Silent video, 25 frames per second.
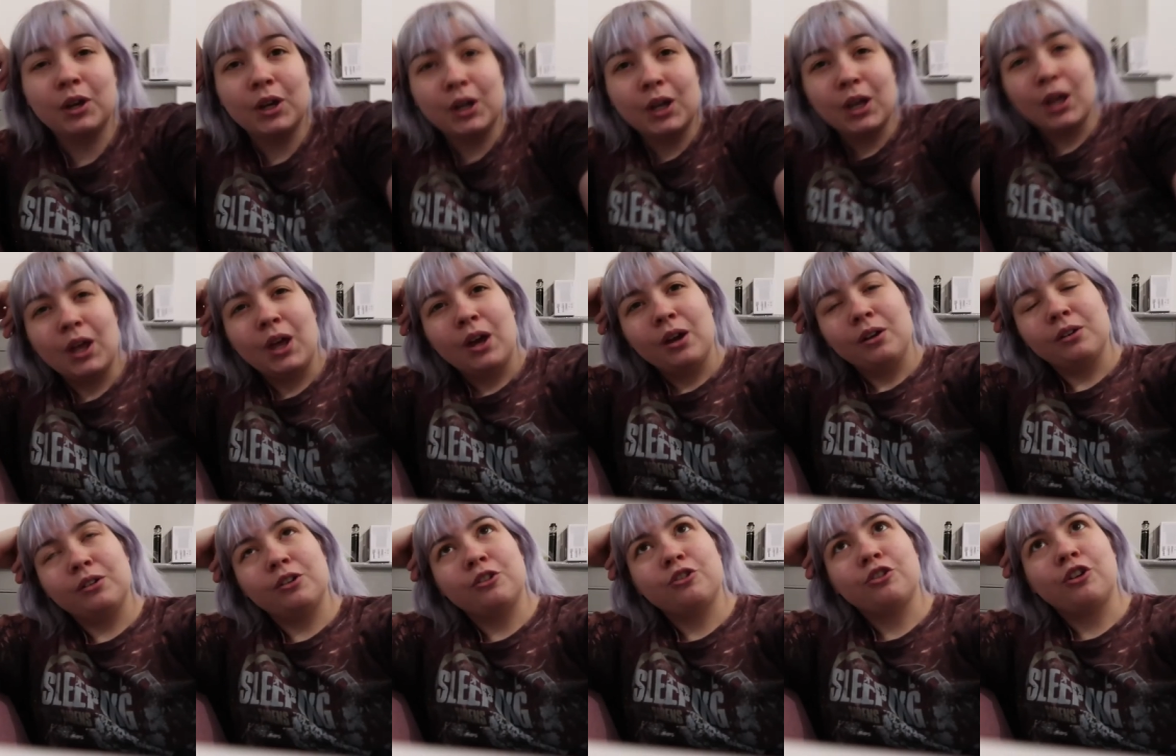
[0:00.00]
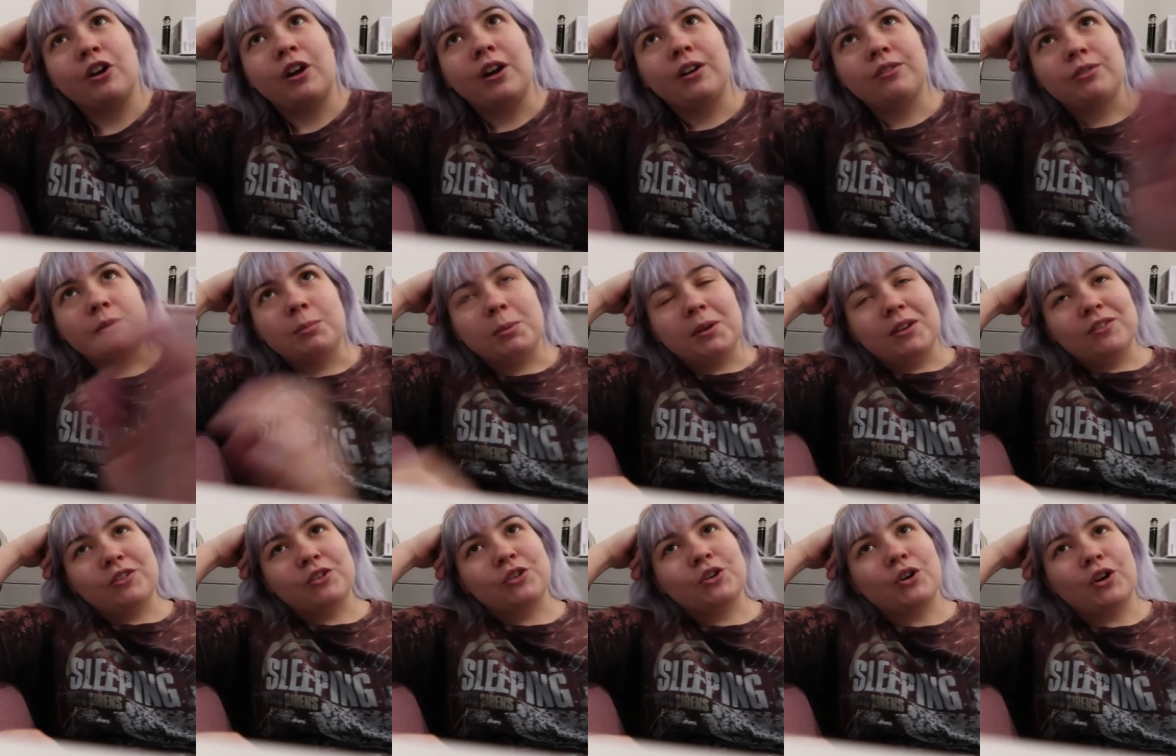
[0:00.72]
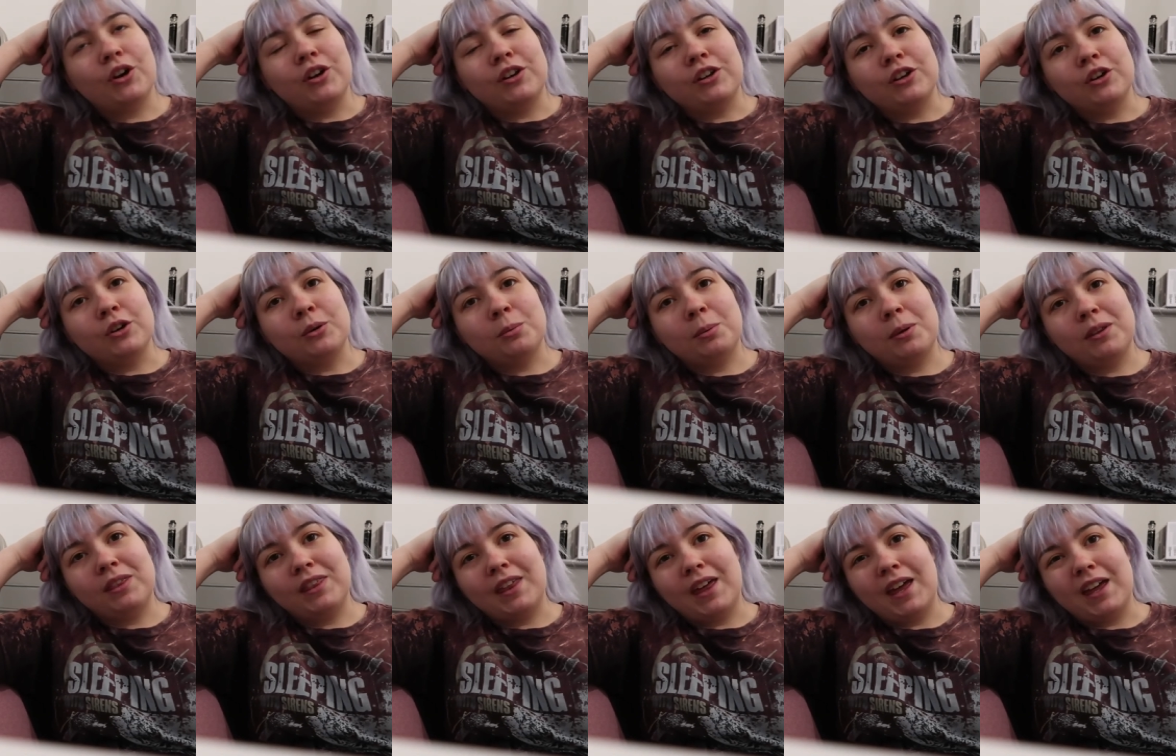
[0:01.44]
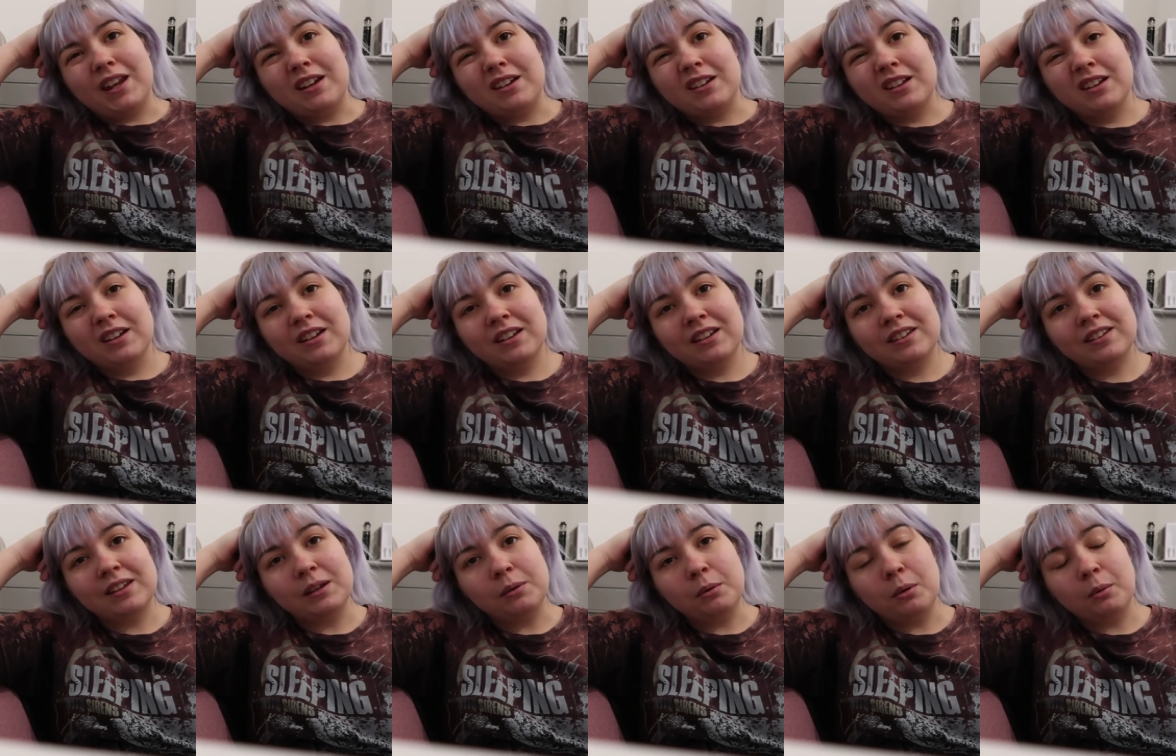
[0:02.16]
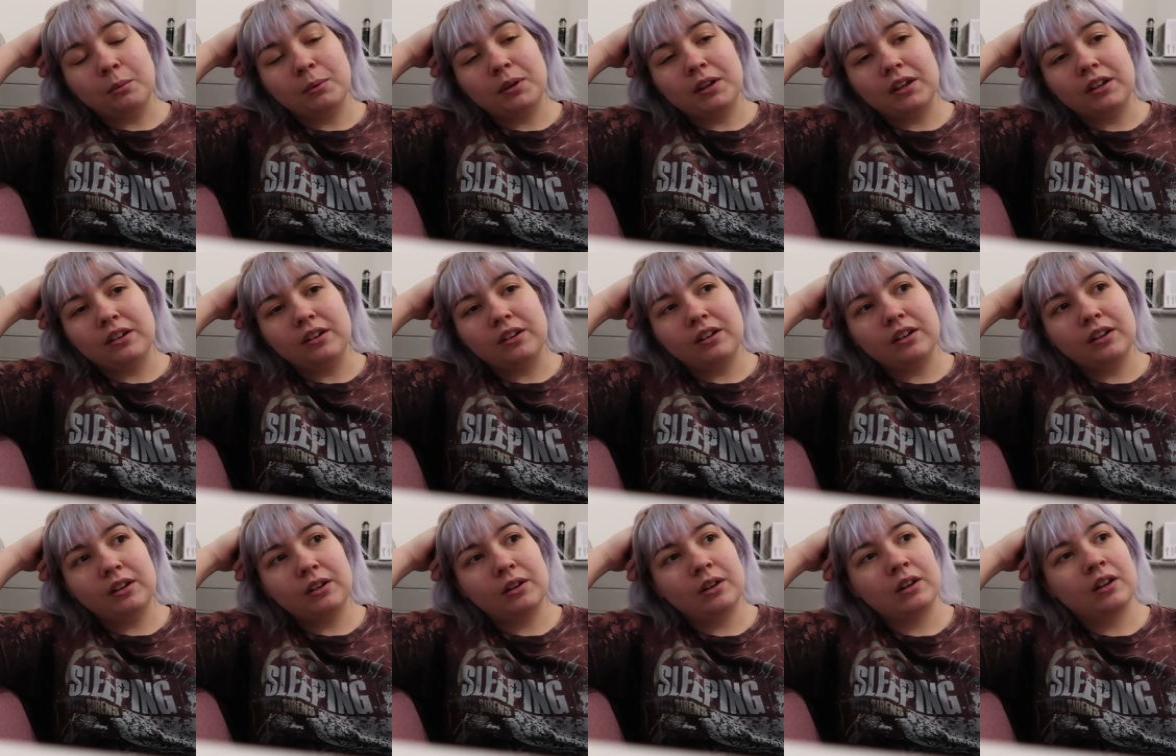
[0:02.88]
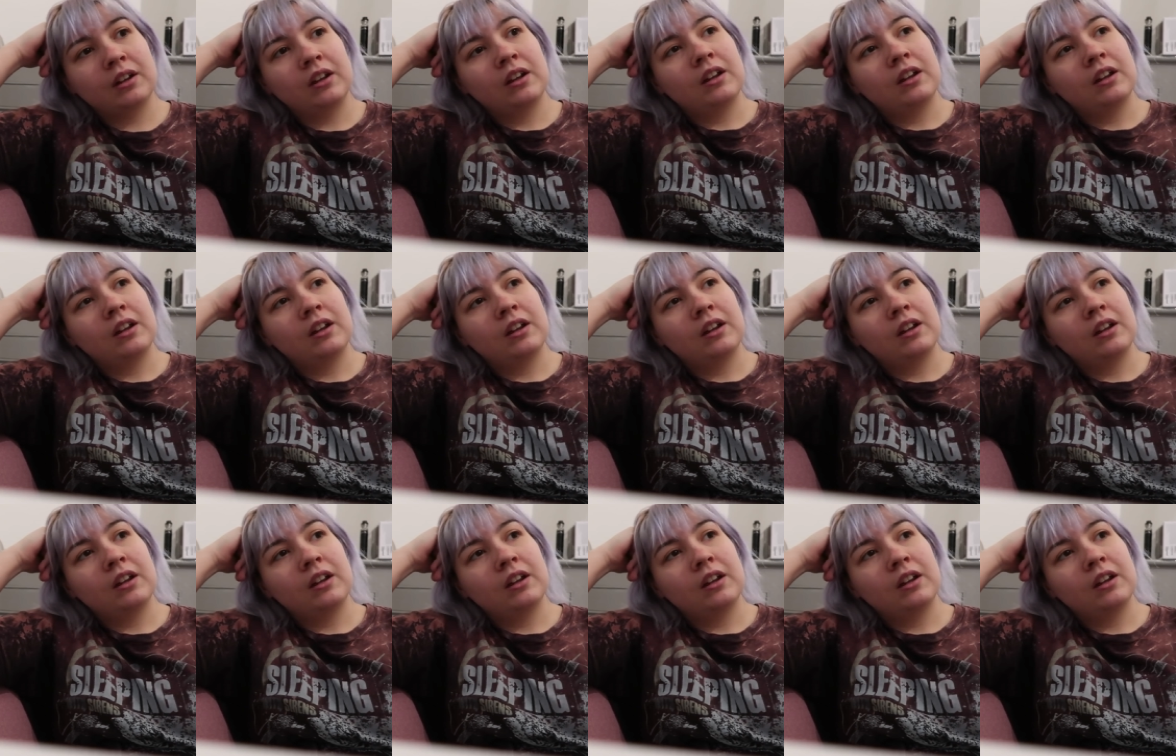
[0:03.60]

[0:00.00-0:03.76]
I'm gonna try and have a bit of a tidy up and then see what we can do.